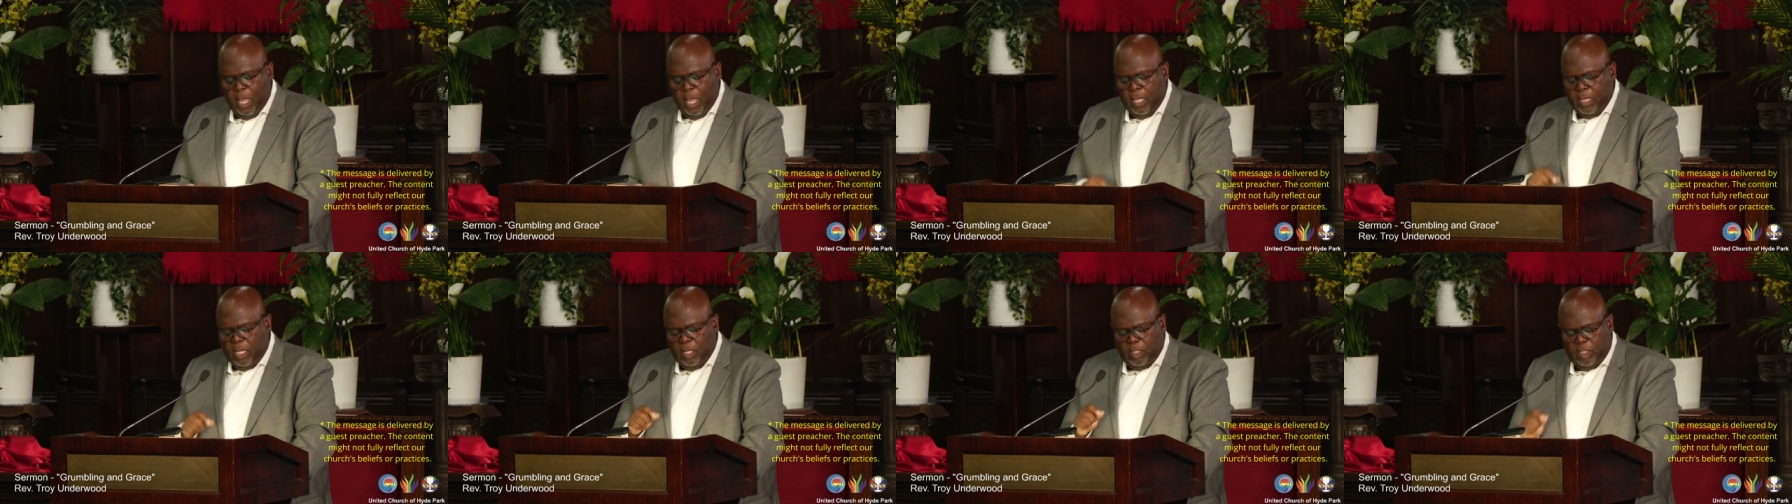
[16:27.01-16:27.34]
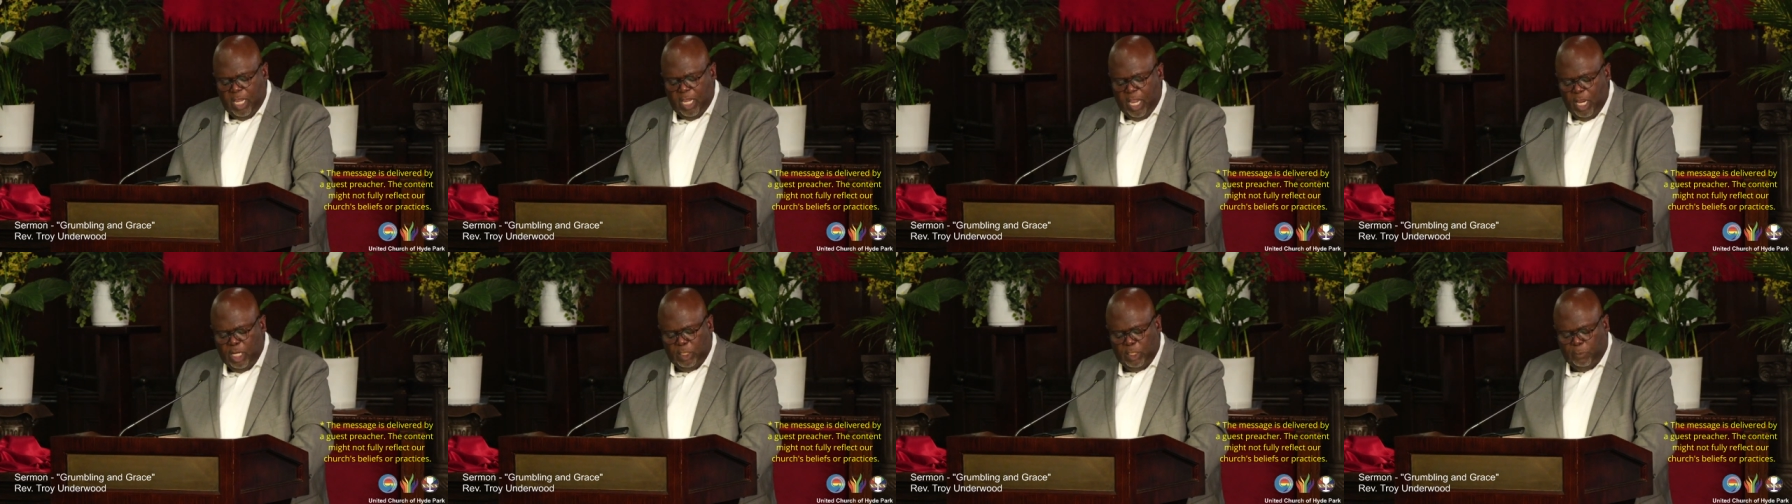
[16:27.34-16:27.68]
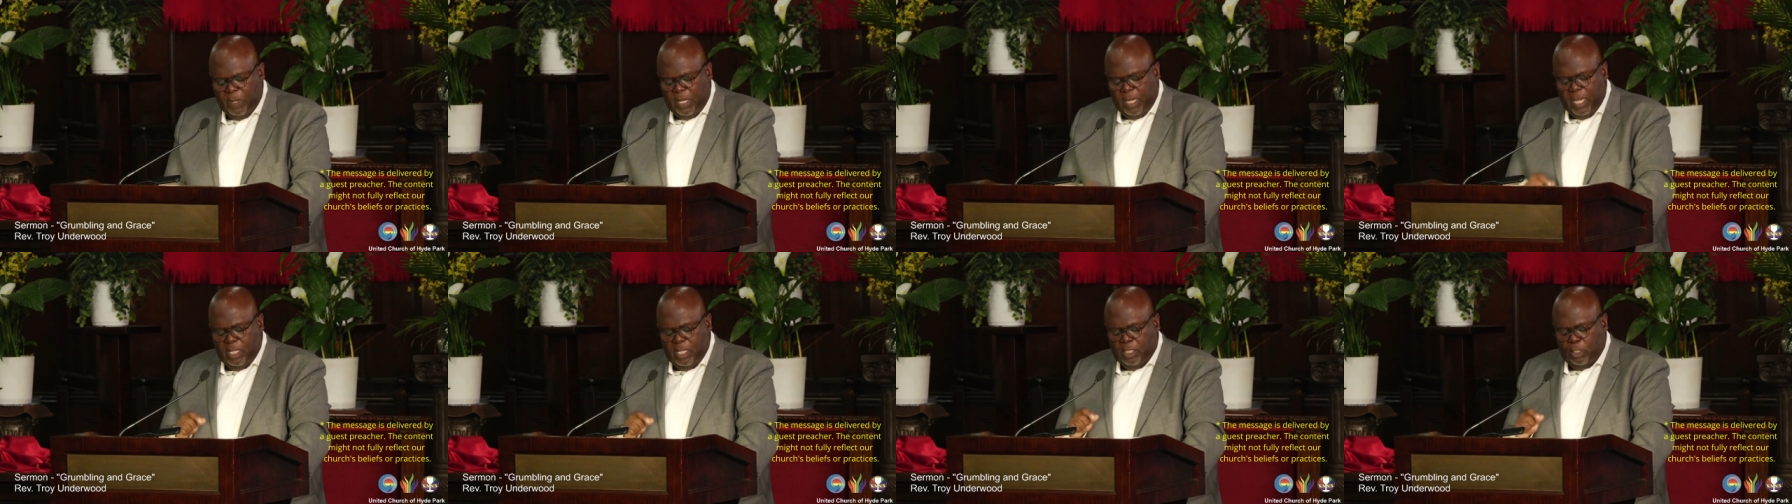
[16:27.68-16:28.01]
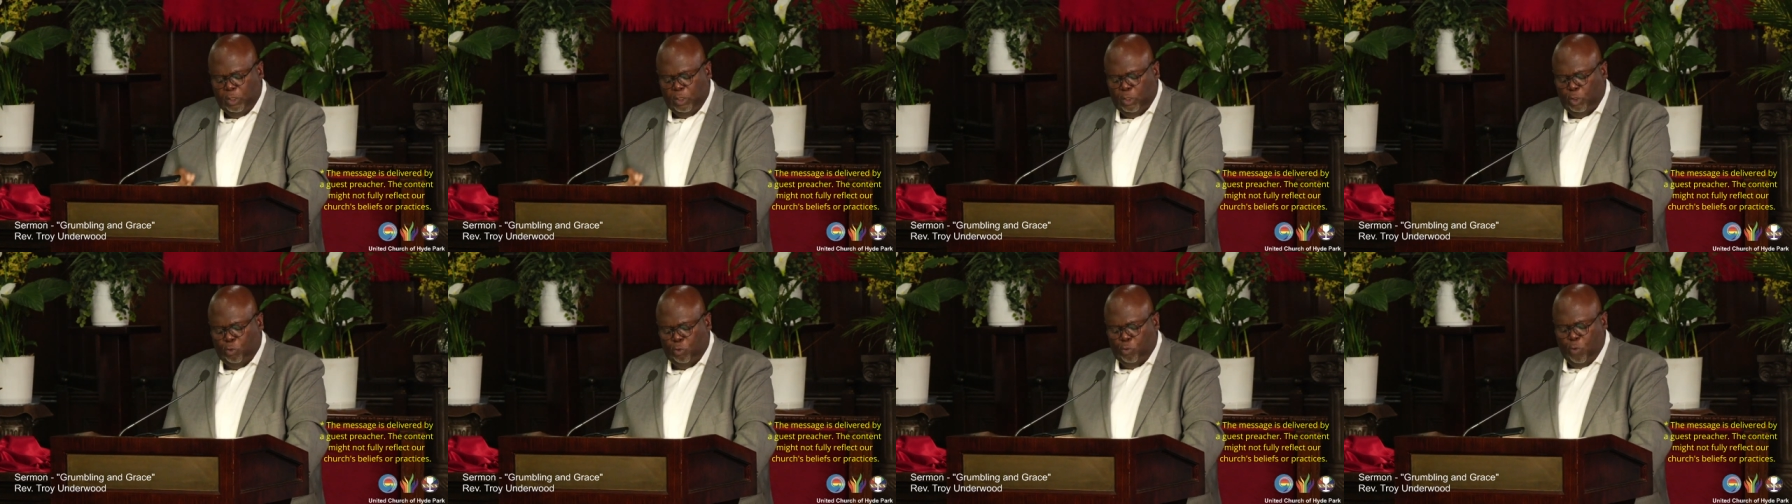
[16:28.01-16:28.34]
and the tears begin to
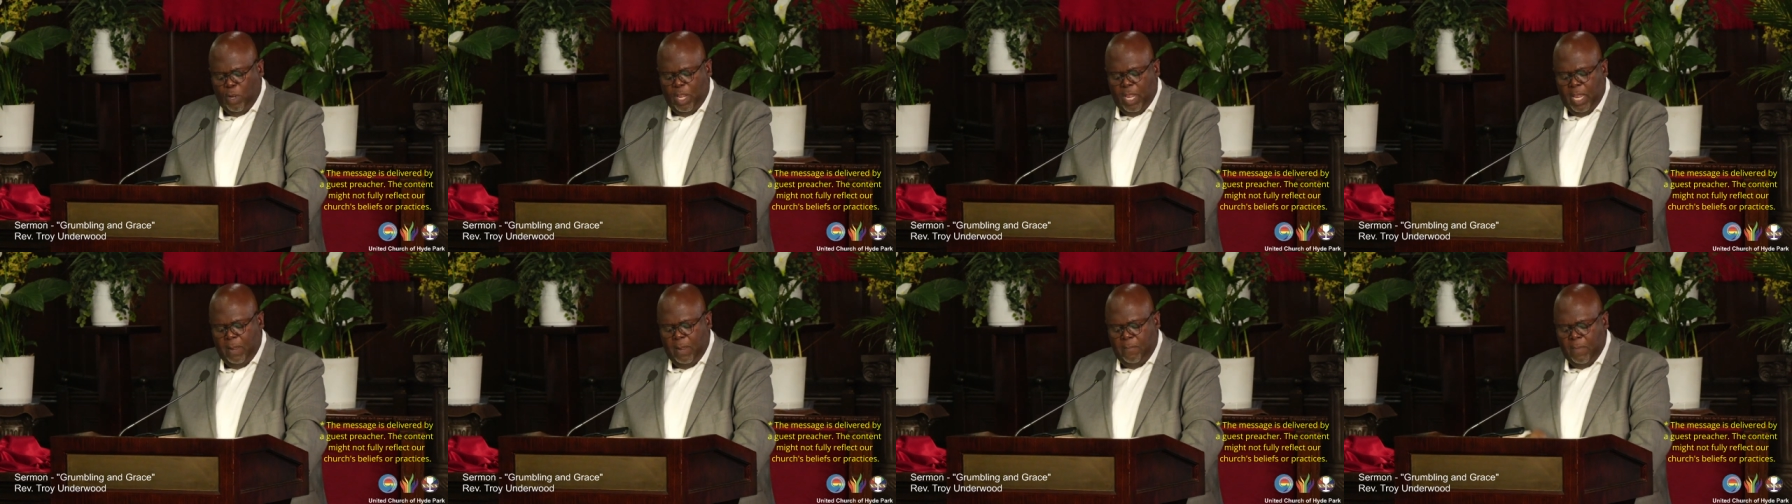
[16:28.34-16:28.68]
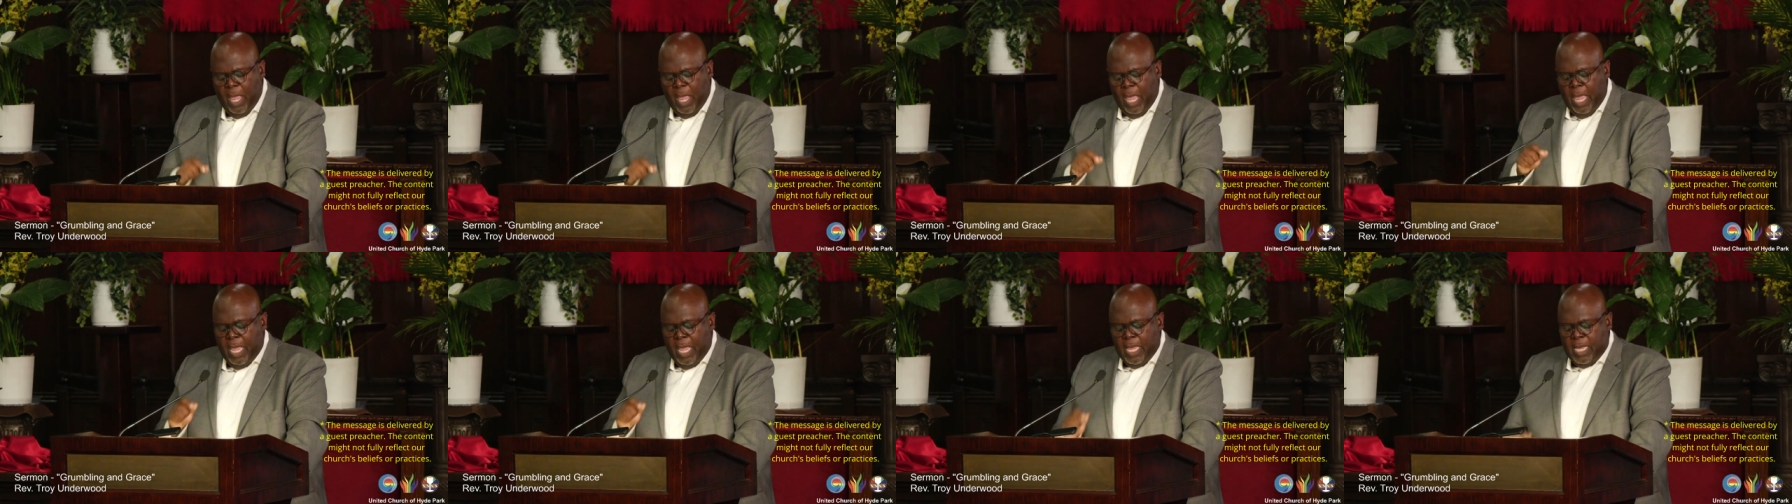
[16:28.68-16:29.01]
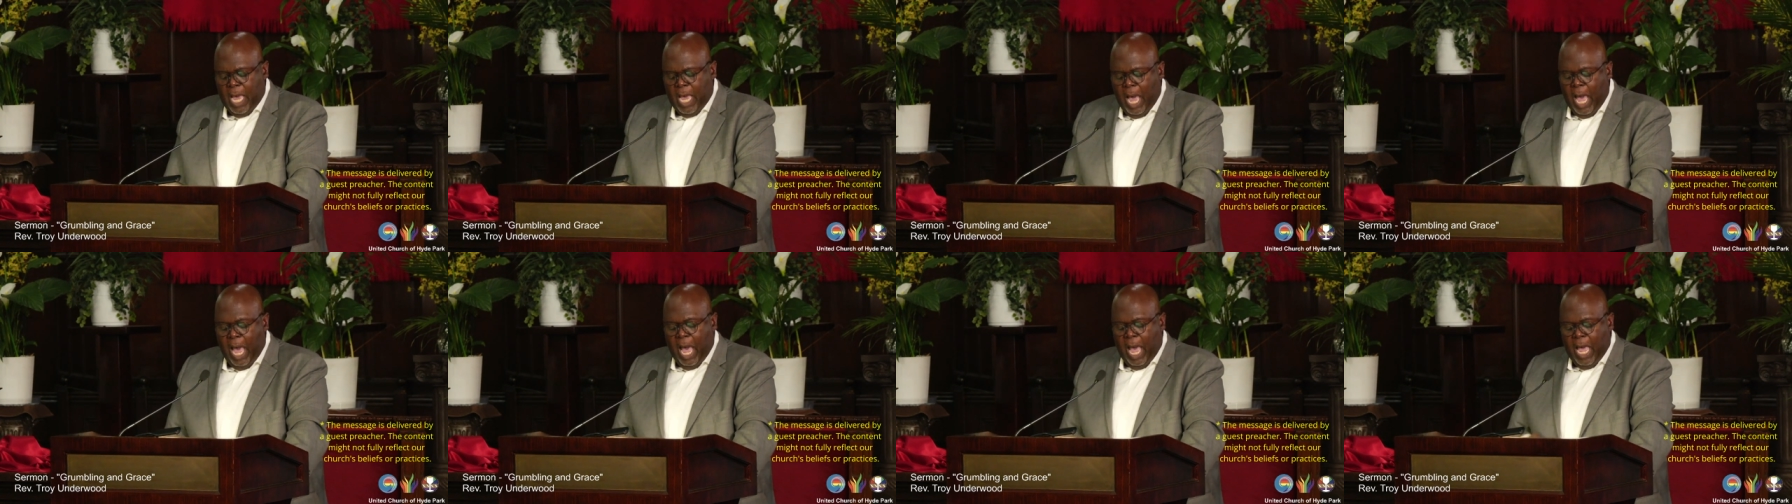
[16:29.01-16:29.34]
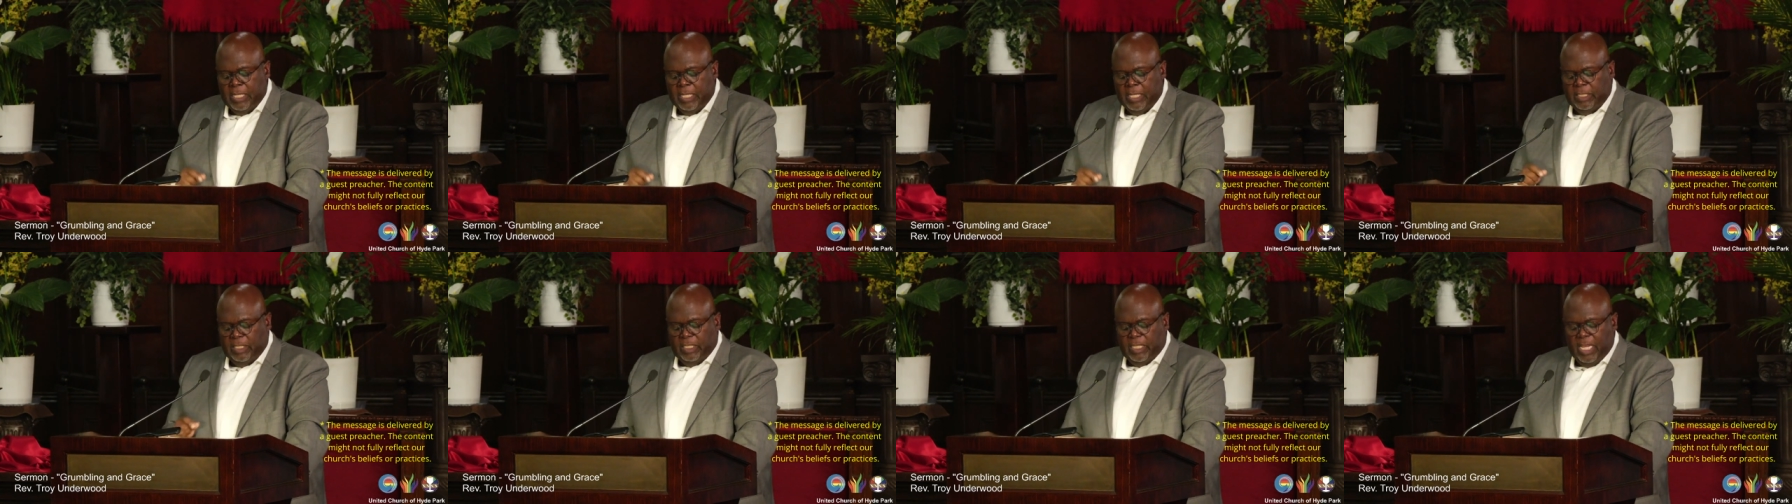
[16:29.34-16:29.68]
stream,
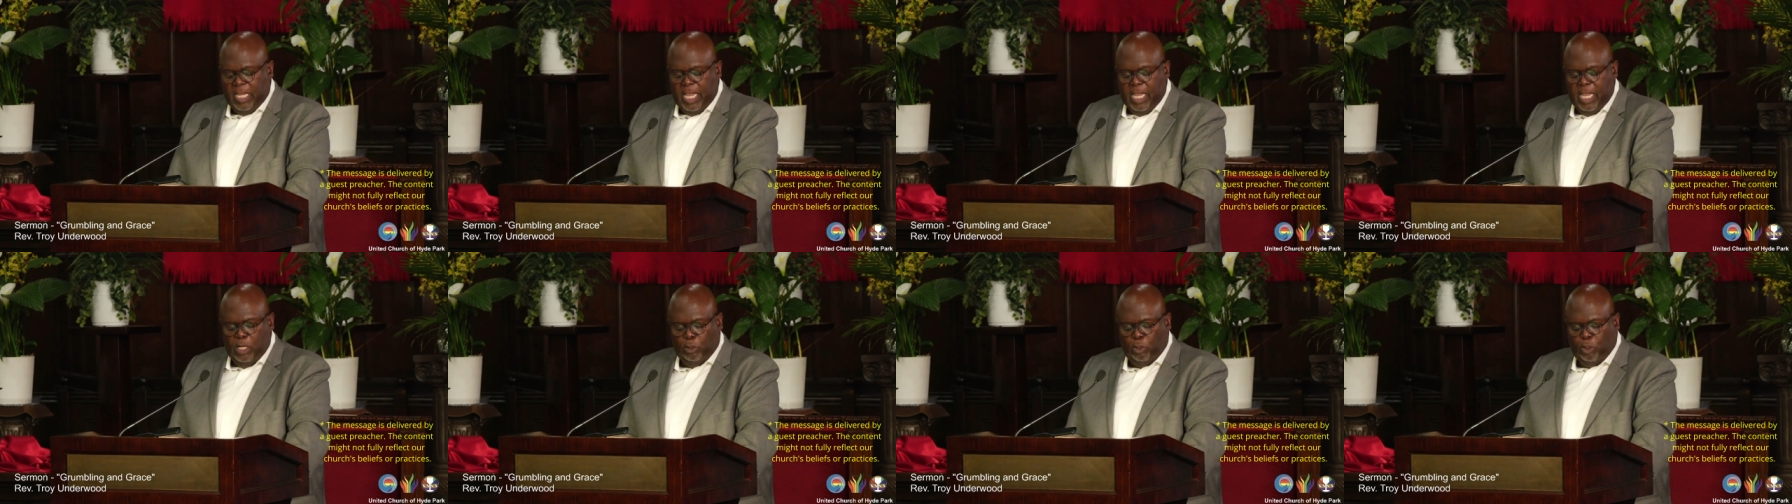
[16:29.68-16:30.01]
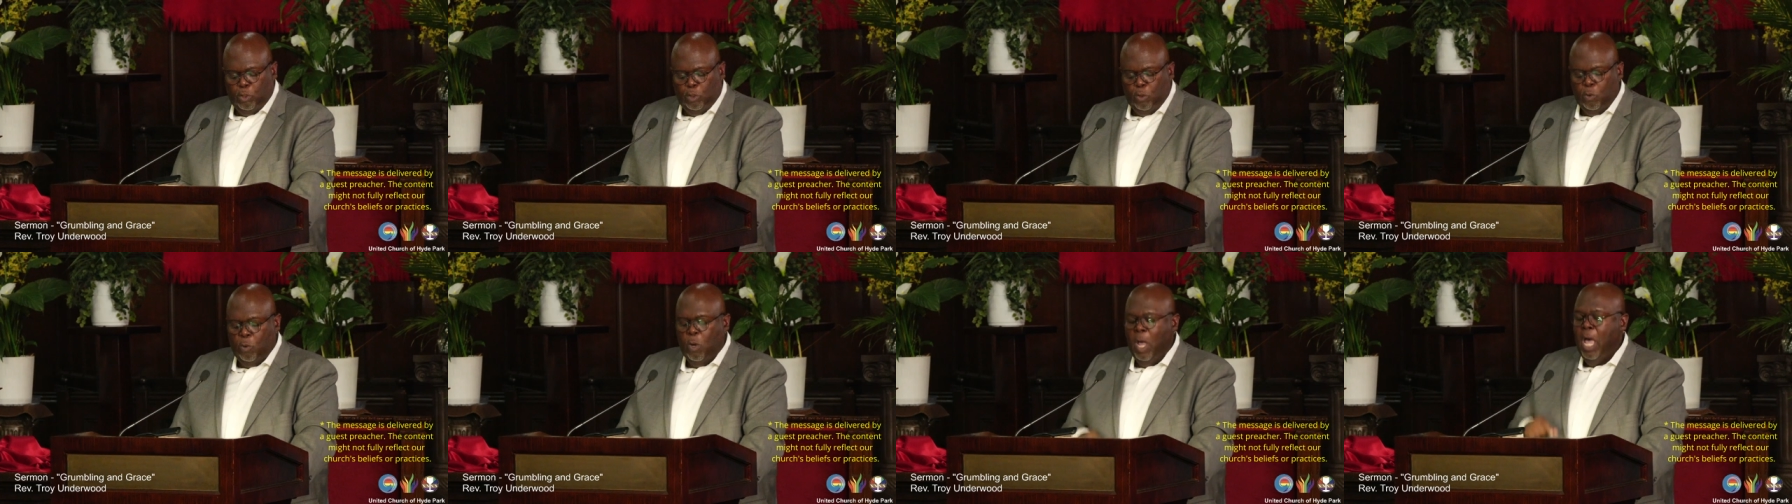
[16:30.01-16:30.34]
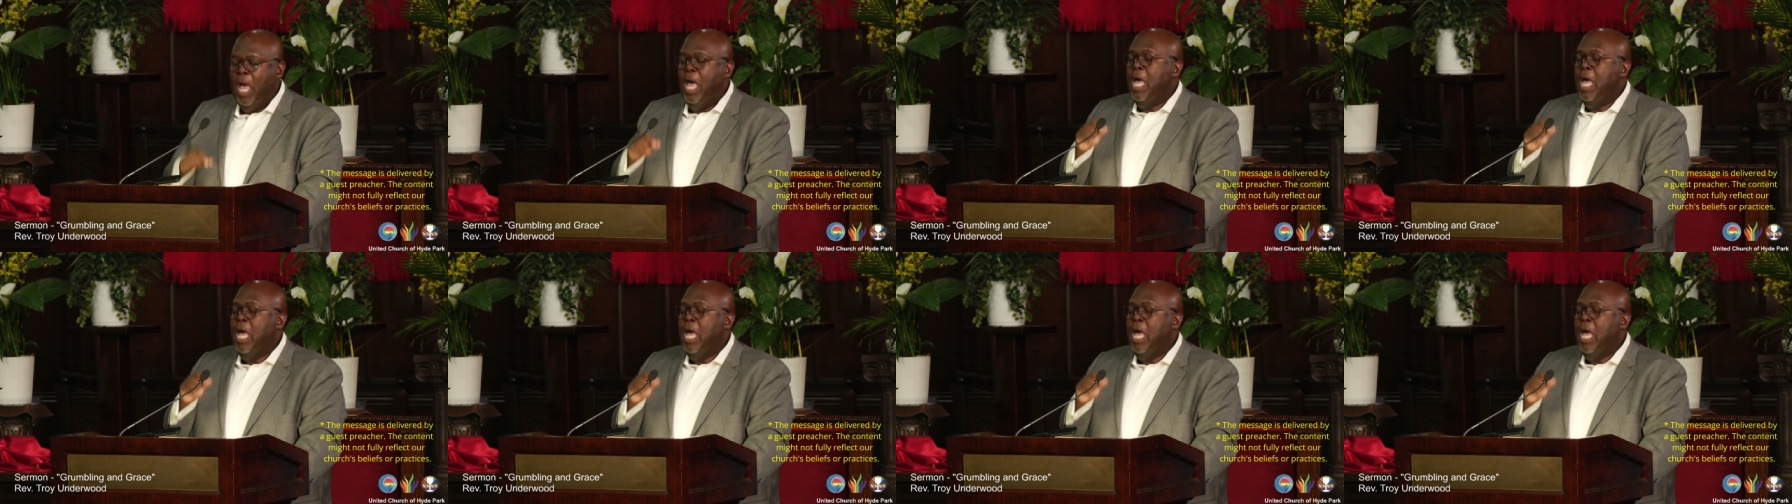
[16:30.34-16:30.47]
God sees you.